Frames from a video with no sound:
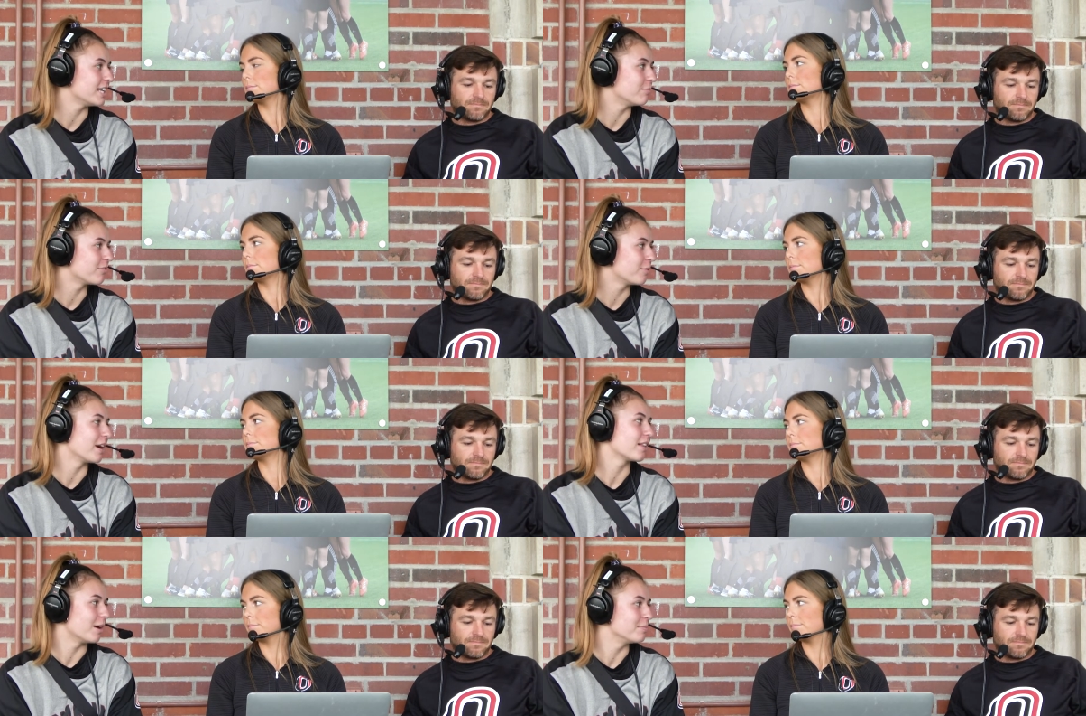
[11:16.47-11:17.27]
Speaker 1: team from
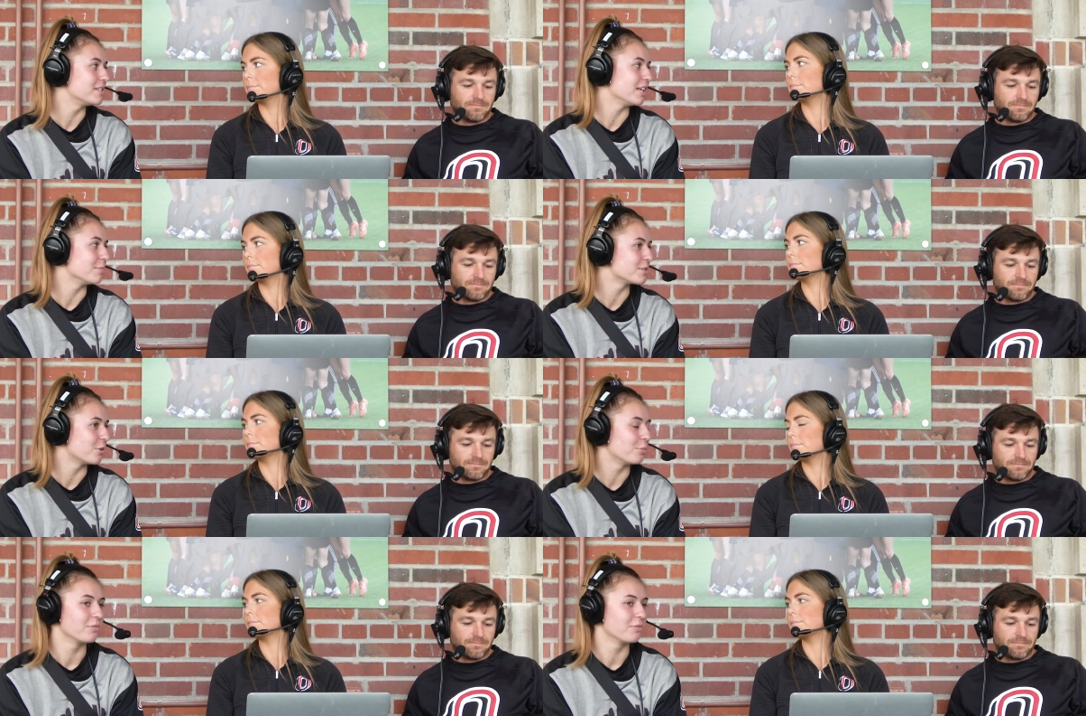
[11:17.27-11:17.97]
my club team, so it'll